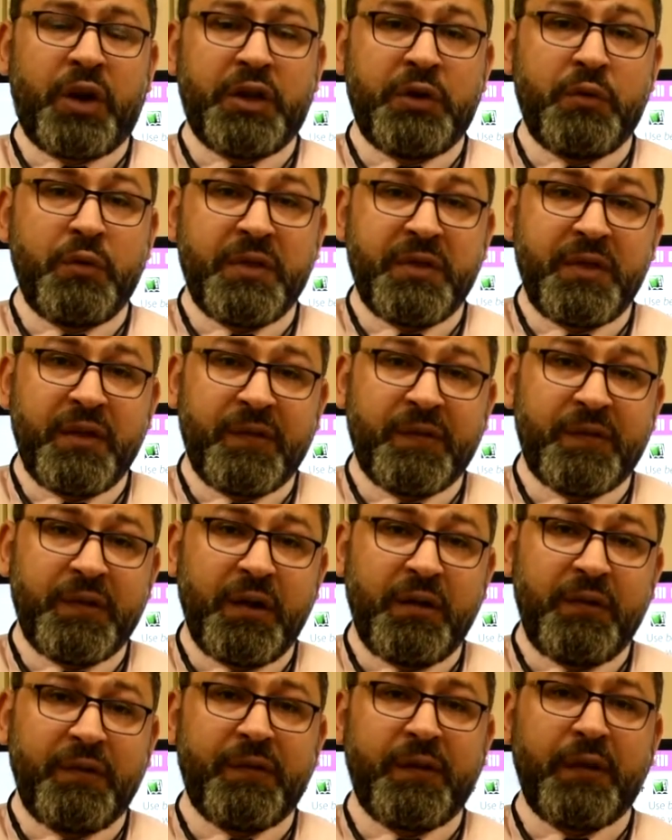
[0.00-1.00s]
I use this
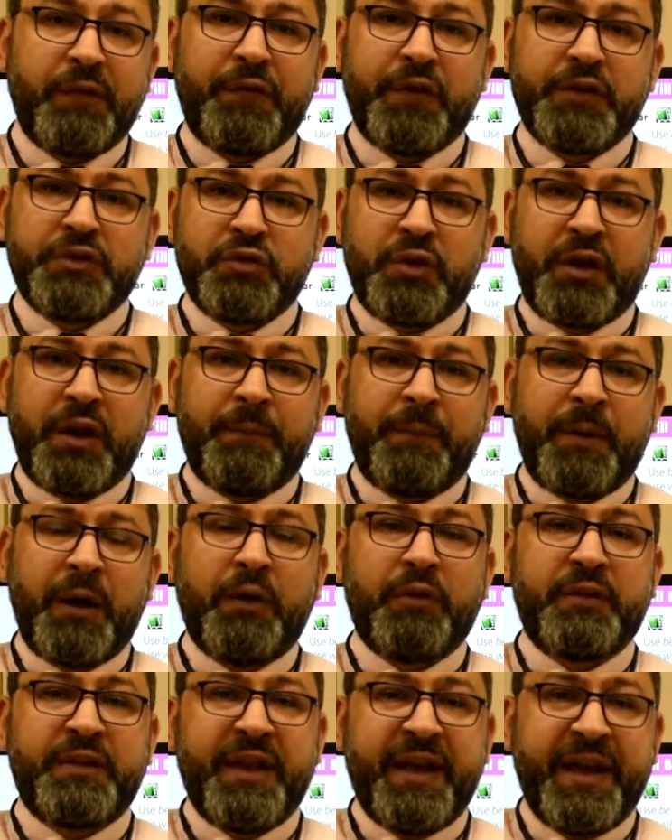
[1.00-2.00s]
tense if I talk
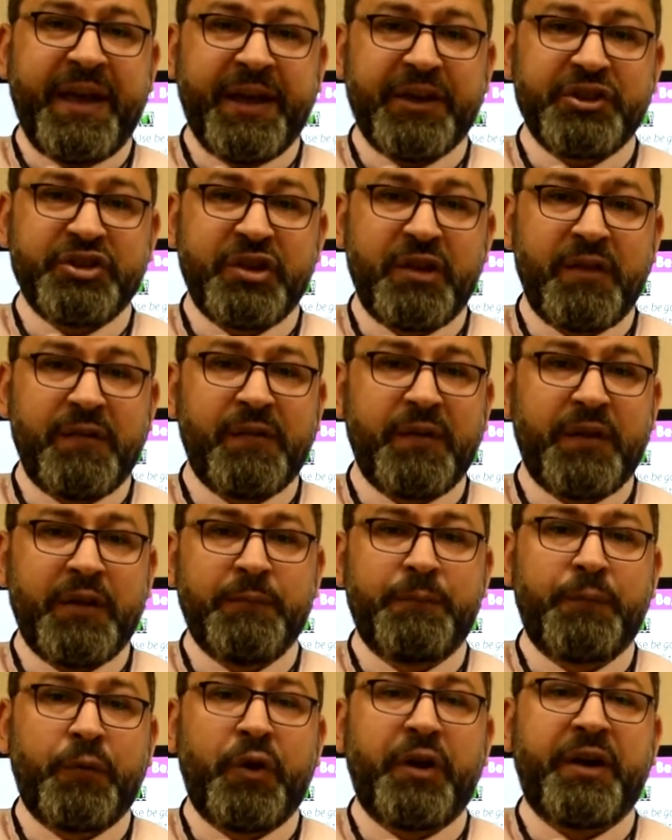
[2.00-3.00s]
about actions
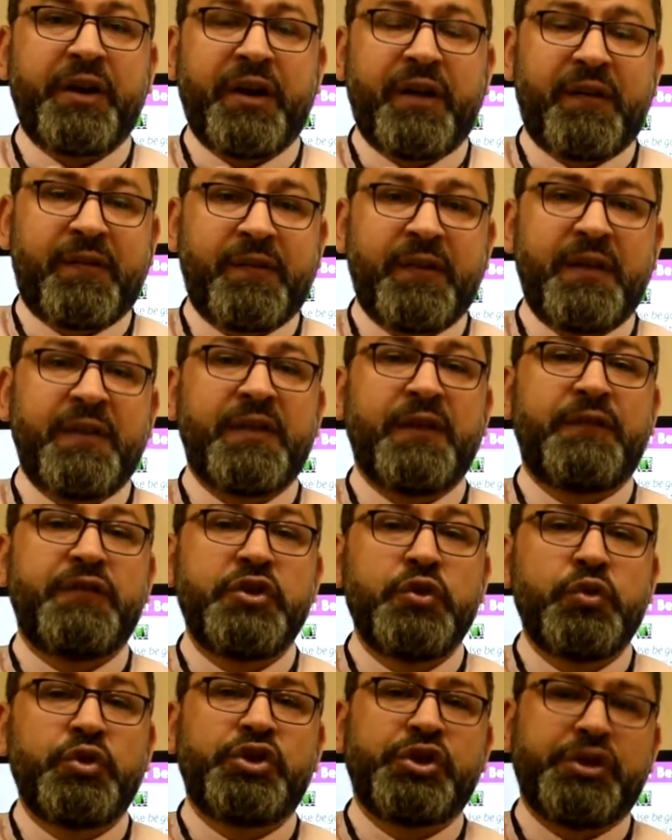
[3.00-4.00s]
in progress in the
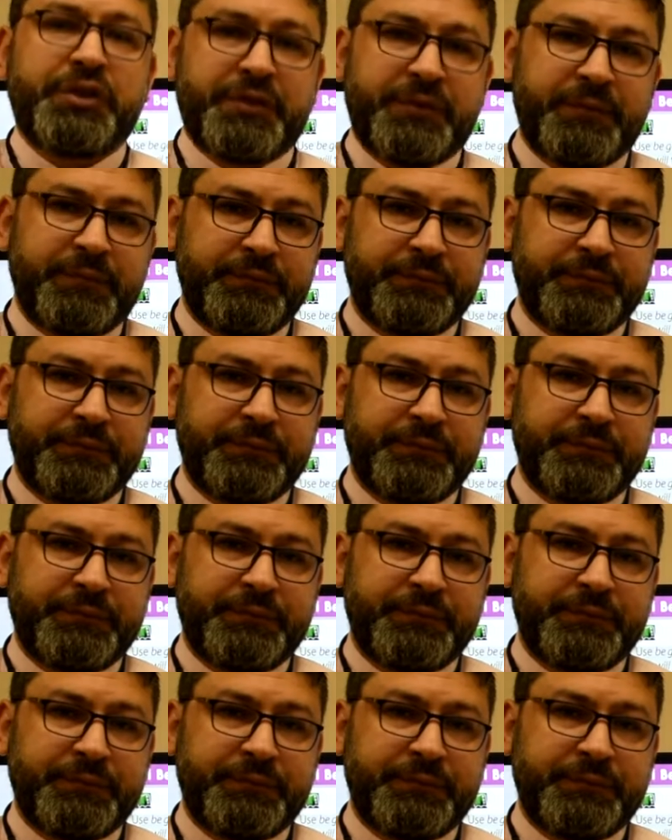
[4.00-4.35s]
future.